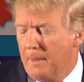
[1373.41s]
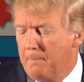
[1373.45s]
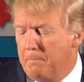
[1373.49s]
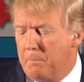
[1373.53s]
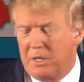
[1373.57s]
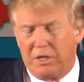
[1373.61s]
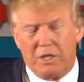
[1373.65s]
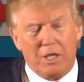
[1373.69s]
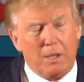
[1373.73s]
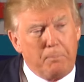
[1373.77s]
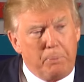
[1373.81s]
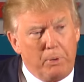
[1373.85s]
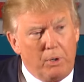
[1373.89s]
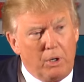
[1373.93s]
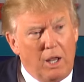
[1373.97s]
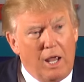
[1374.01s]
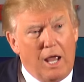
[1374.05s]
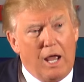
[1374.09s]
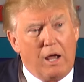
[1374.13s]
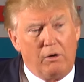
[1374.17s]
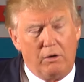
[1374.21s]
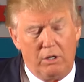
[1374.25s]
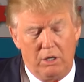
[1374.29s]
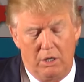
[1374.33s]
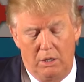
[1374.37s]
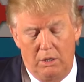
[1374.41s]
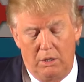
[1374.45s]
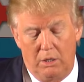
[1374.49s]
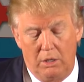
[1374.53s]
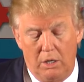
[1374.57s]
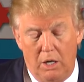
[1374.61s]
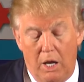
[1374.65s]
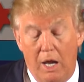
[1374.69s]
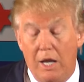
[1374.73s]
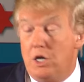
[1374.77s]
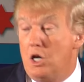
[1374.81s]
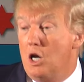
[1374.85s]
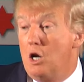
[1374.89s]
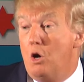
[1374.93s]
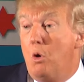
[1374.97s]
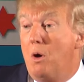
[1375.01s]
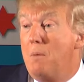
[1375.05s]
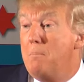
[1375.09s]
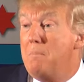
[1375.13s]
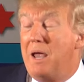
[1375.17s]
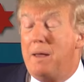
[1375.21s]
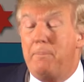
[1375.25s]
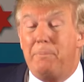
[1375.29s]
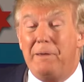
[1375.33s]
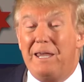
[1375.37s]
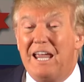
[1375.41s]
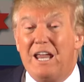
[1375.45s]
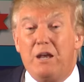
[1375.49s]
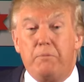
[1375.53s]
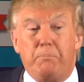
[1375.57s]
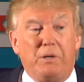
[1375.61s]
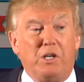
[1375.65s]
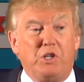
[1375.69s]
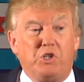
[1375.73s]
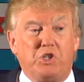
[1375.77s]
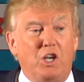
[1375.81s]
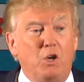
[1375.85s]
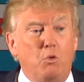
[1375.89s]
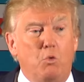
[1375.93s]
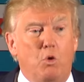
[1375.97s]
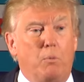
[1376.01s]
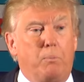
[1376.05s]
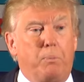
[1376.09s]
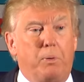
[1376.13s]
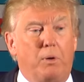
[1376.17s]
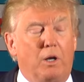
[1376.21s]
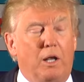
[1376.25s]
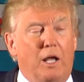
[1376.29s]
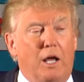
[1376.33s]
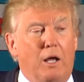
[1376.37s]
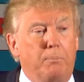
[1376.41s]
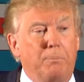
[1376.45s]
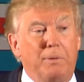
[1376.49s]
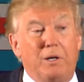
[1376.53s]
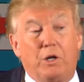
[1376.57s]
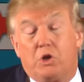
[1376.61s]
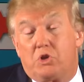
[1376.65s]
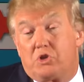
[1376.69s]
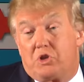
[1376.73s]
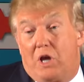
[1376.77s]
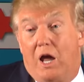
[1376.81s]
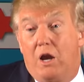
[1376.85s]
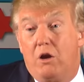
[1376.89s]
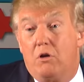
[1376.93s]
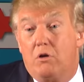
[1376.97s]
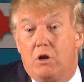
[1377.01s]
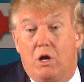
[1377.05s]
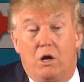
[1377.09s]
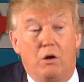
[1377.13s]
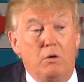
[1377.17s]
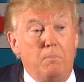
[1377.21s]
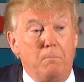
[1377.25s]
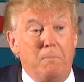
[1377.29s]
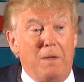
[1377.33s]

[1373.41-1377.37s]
but they pull out and you know what? Maybe NBC will pull out because I don't know.